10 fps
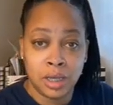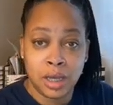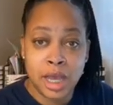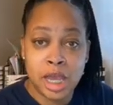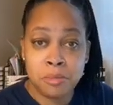
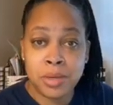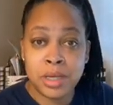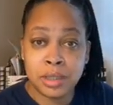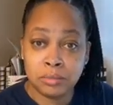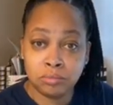he
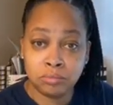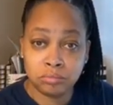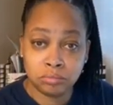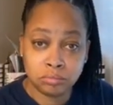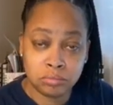would
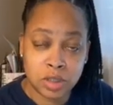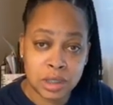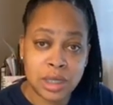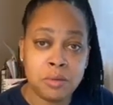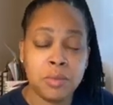
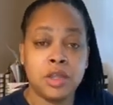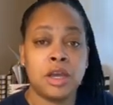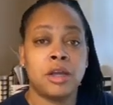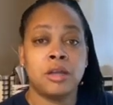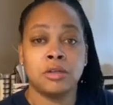sleep with
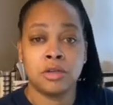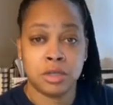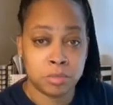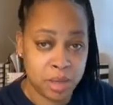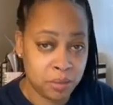her, go to
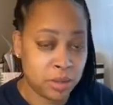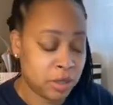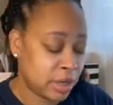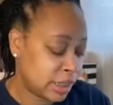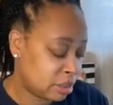bed with her,
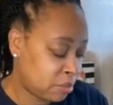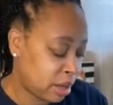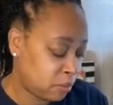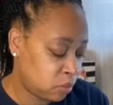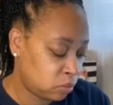as
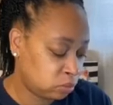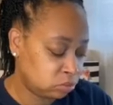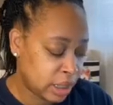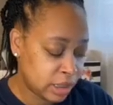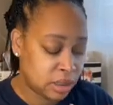
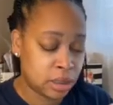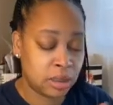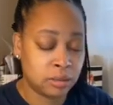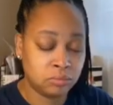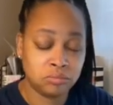the
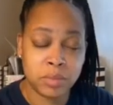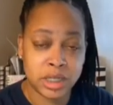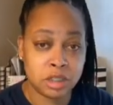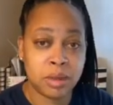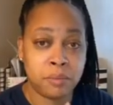
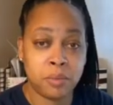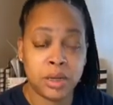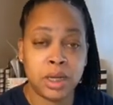Message Bible put it.